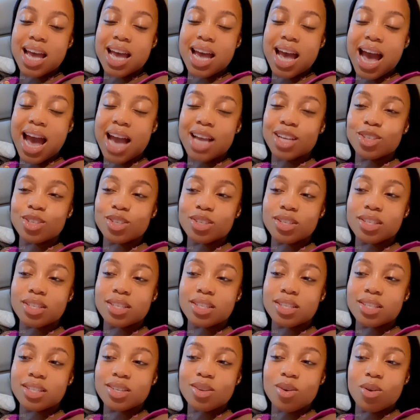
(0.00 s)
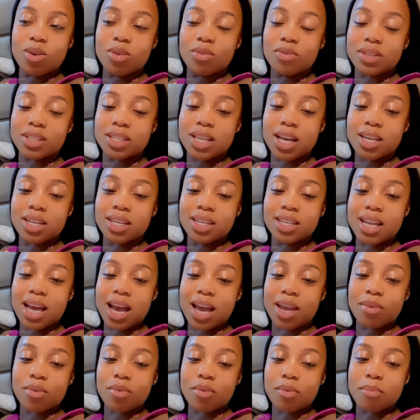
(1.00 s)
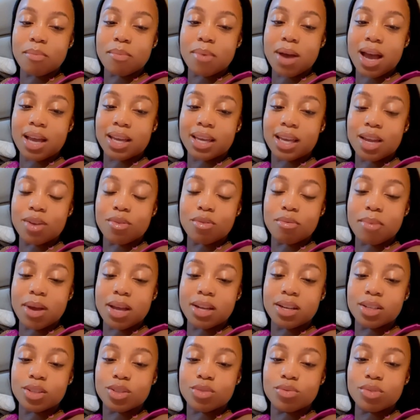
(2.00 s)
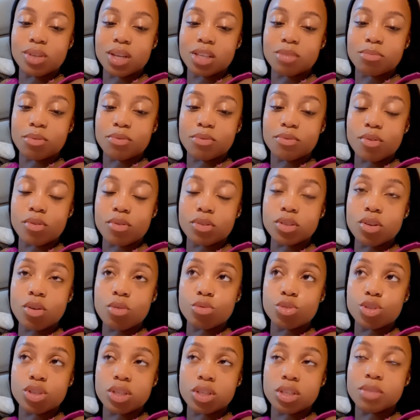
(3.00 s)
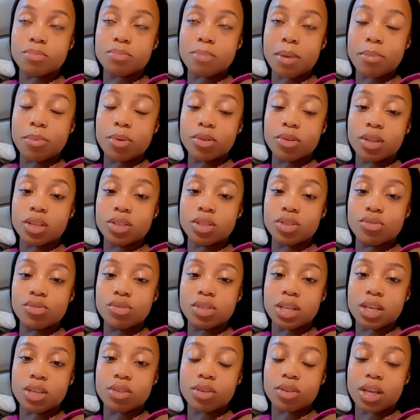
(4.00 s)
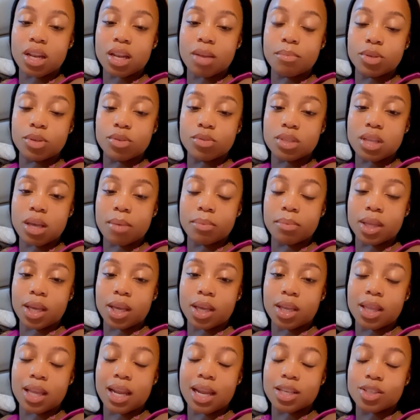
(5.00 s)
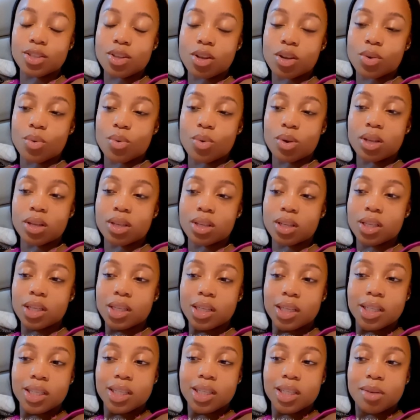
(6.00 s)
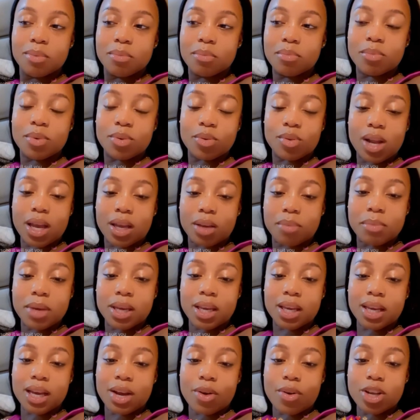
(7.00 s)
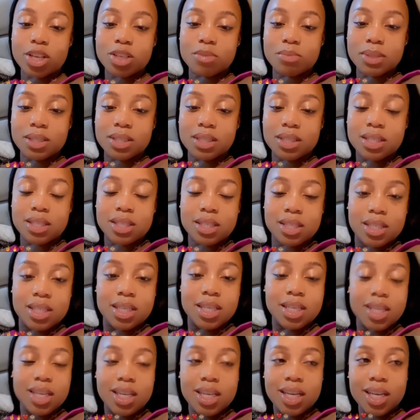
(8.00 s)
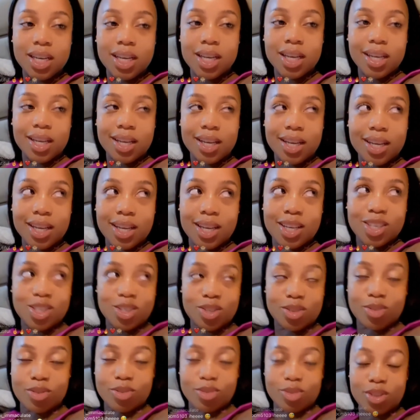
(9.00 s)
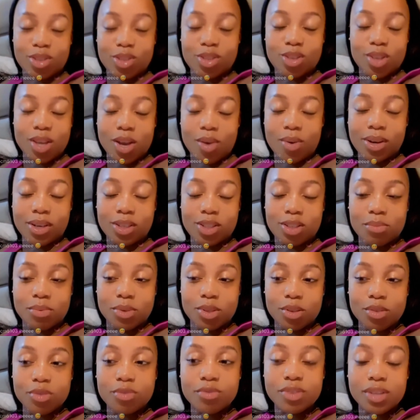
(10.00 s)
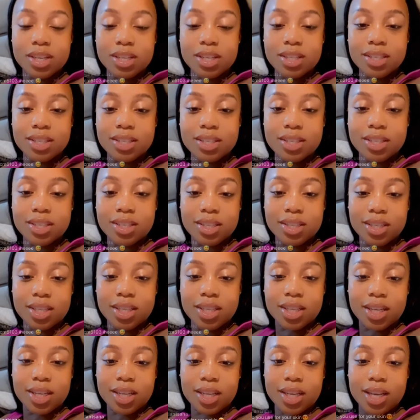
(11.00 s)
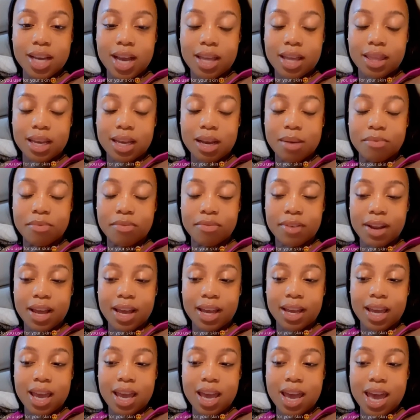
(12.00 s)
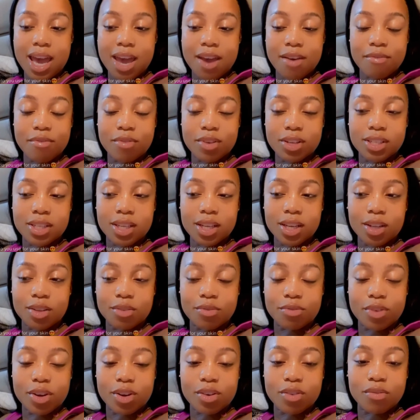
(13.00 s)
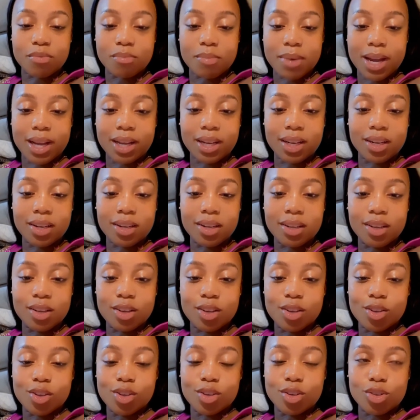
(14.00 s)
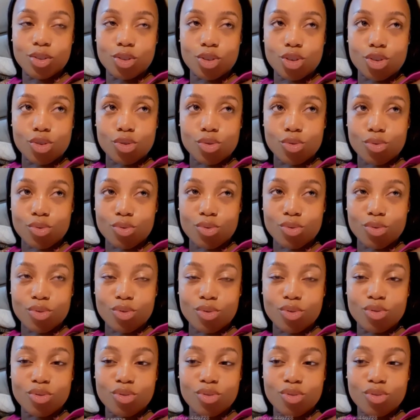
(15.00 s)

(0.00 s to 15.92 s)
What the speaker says: I just, all of a sudden, I get reminded 2 days before, oh shit, it's my birthday in 2 days, okay, let me do something. Then I start calling, like making arrangements. So this year I want it to be different. I think I'm flying every single friend of mine to